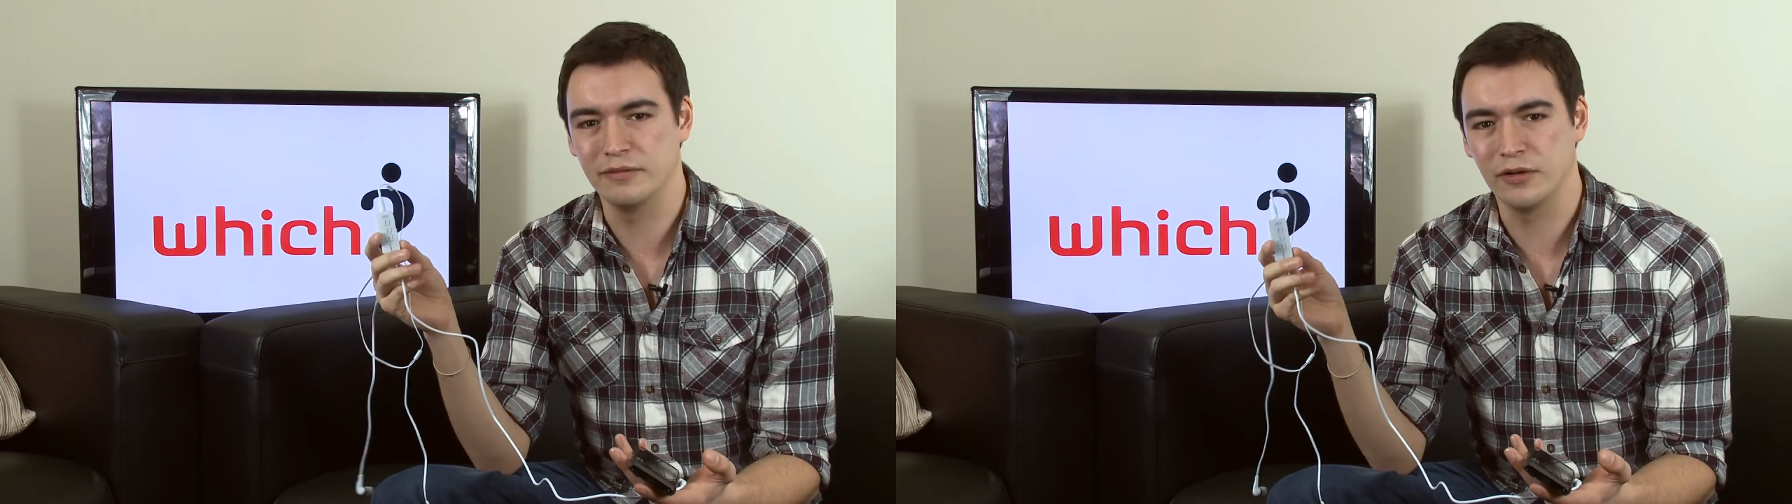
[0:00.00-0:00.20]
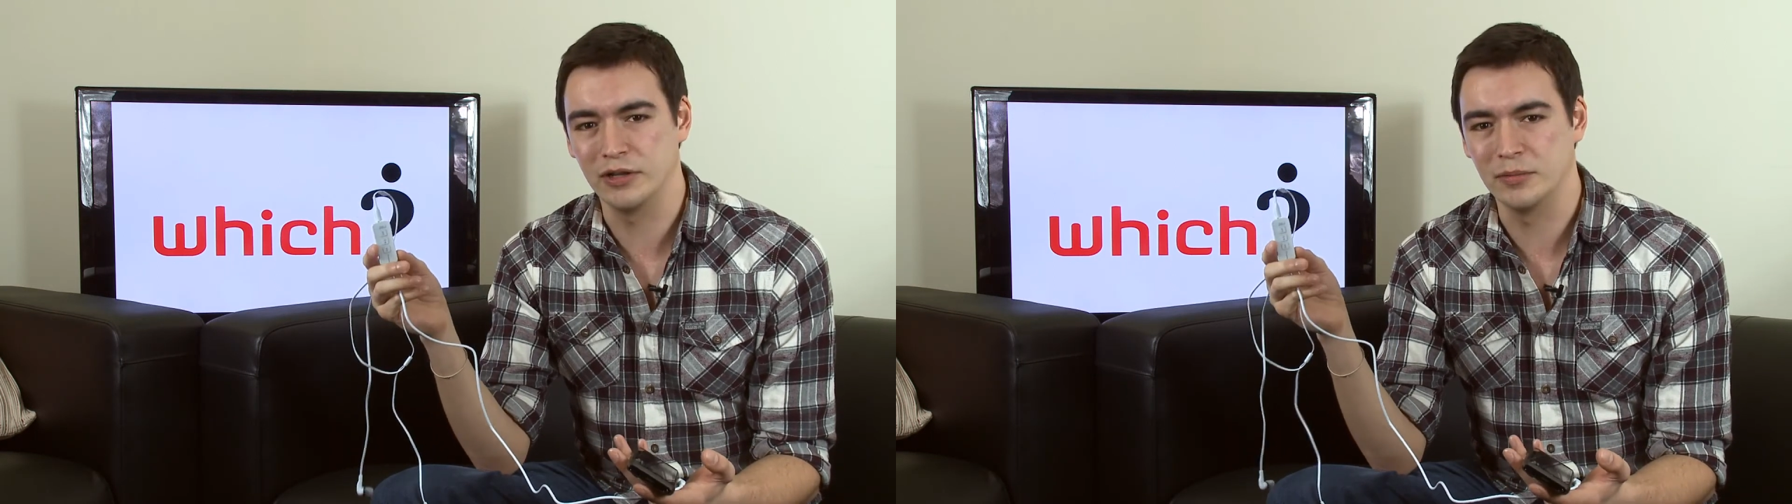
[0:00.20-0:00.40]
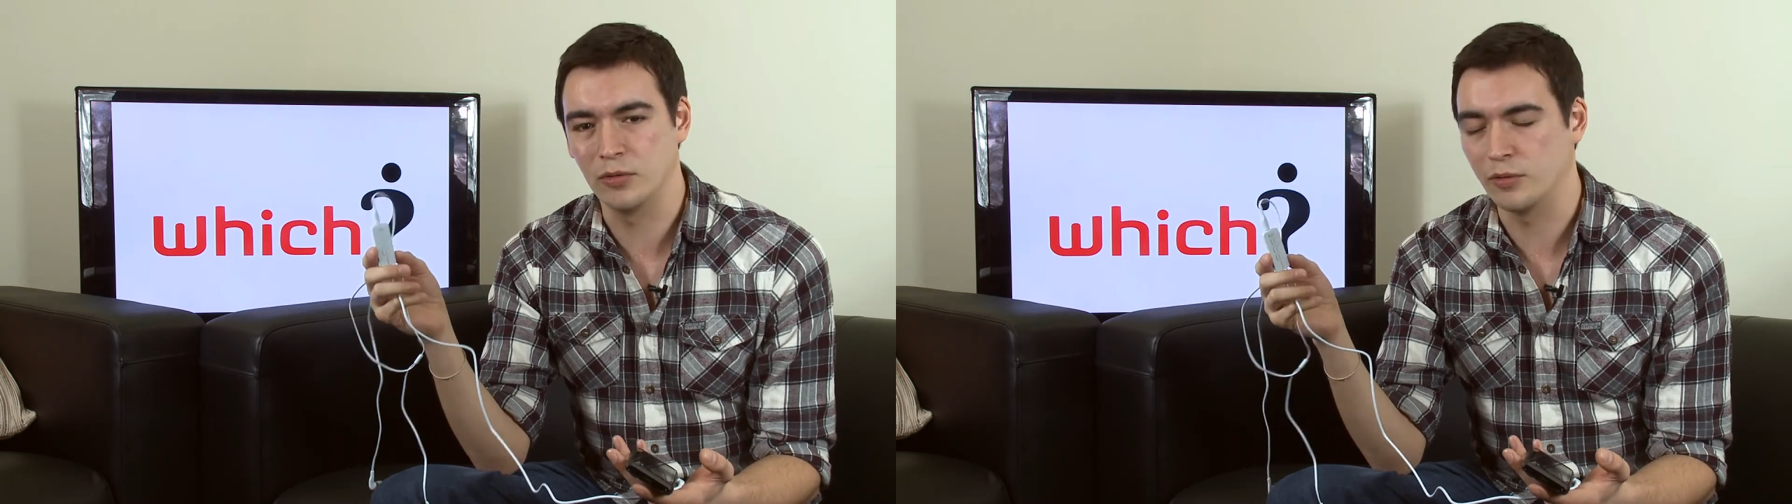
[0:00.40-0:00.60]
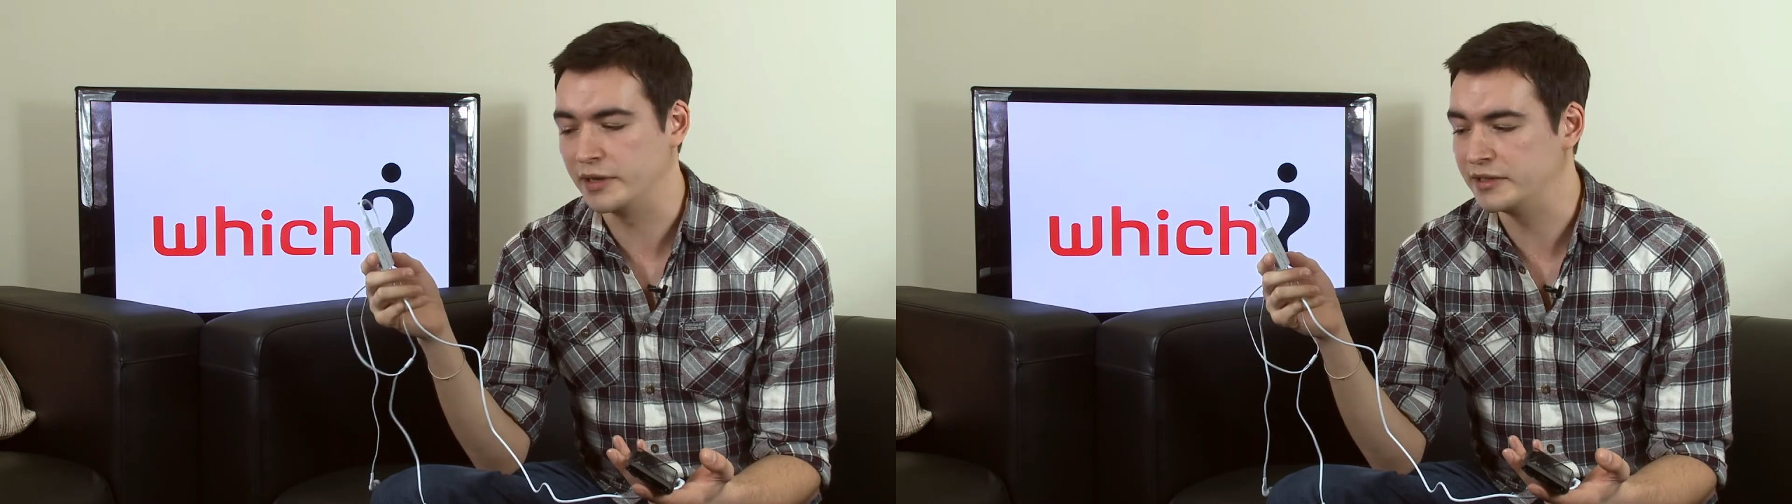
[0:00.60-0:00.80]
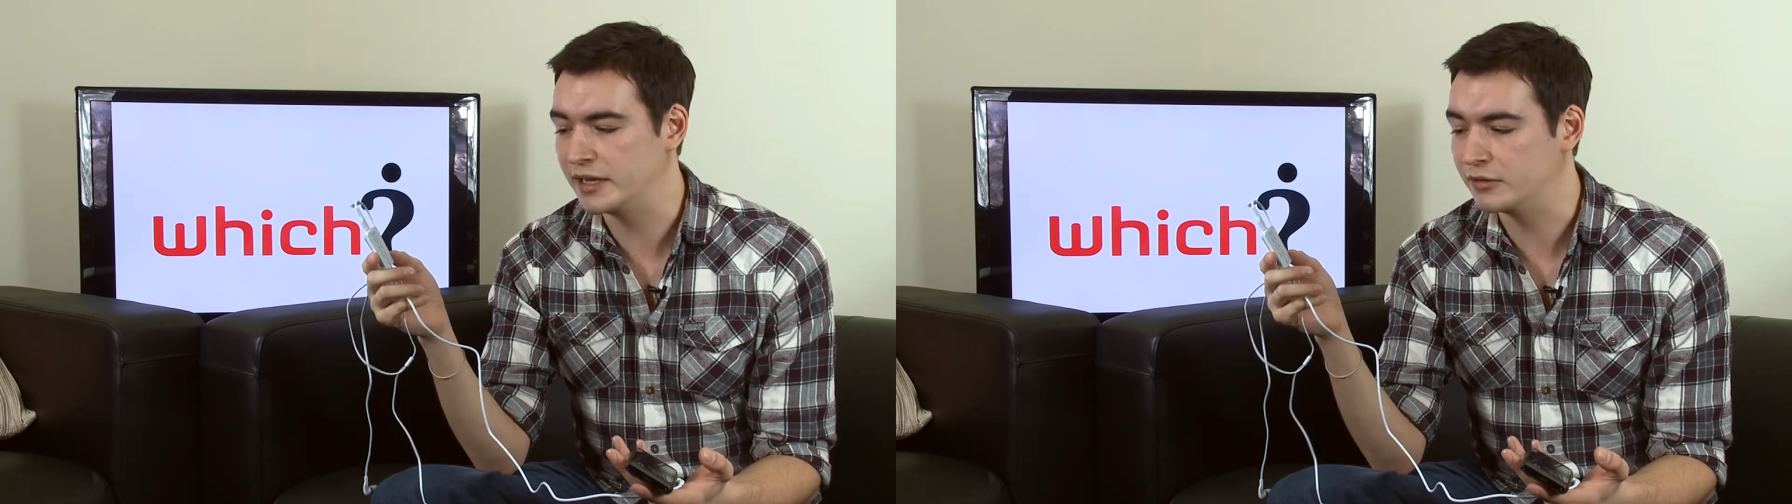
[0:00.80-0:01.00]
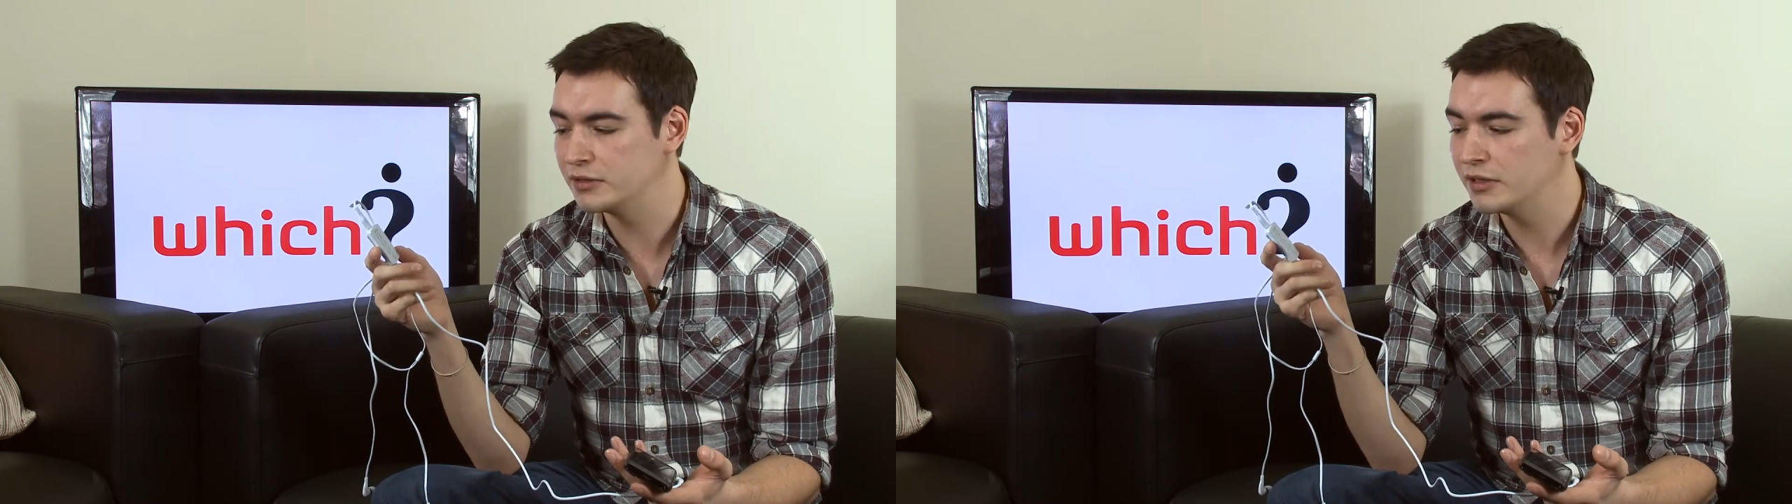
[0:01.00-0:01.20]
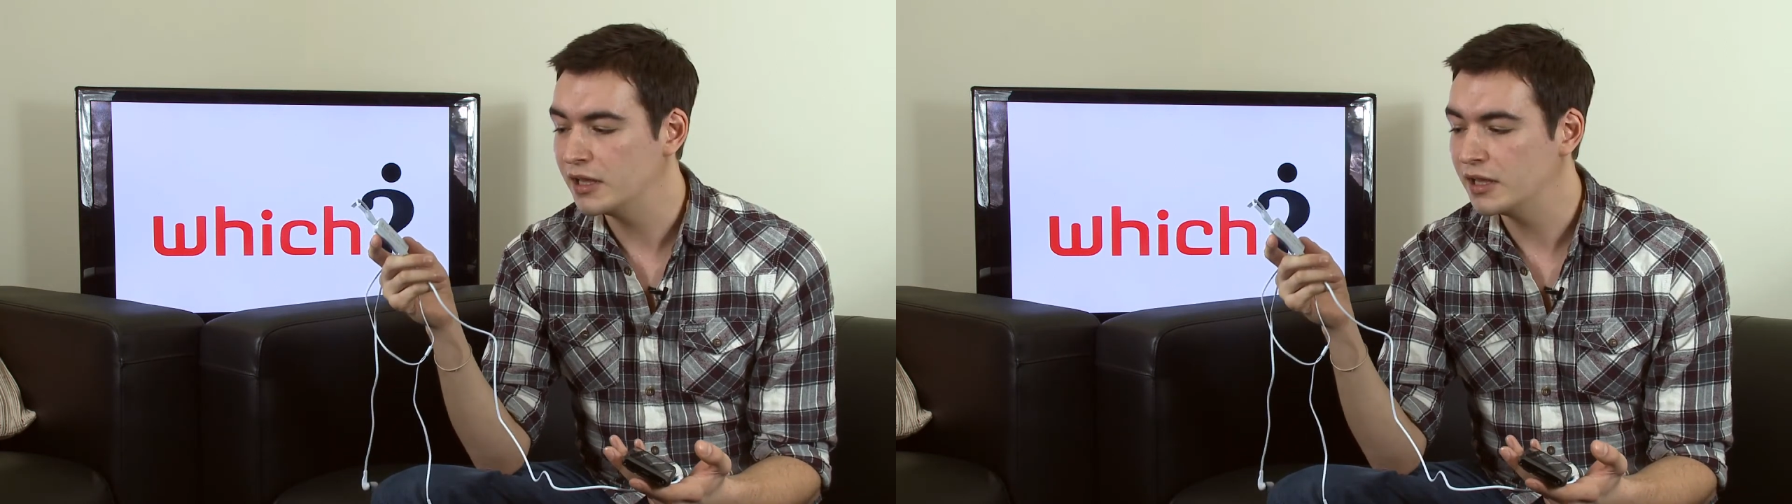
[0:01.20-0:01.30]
the volume all the way down.